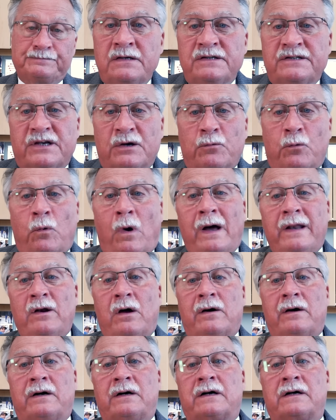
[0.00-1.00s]
So what
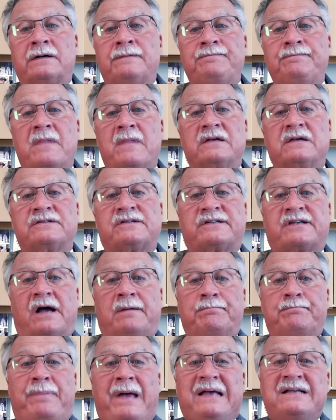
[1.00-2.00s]
are
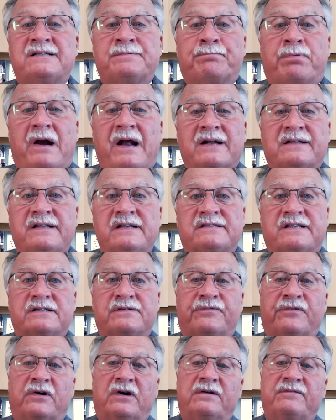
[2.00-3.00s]
some best
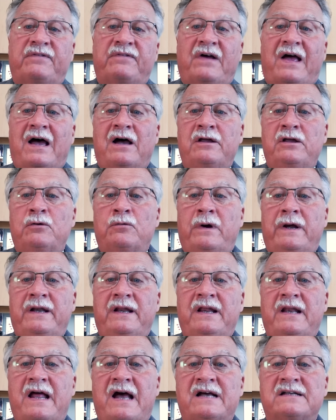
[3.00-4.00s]
practices for
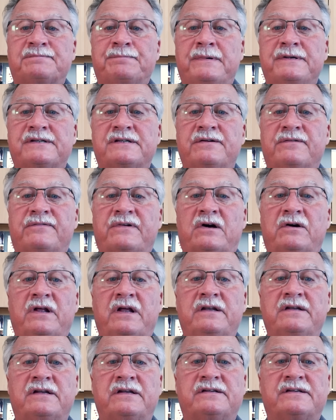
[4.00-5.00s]
evaluating asthma
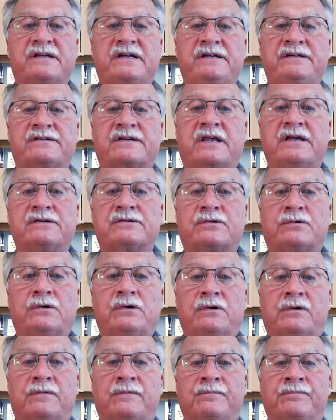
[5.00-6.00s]
severity and disease
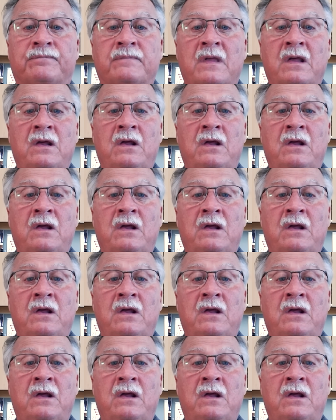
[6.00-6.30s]
control?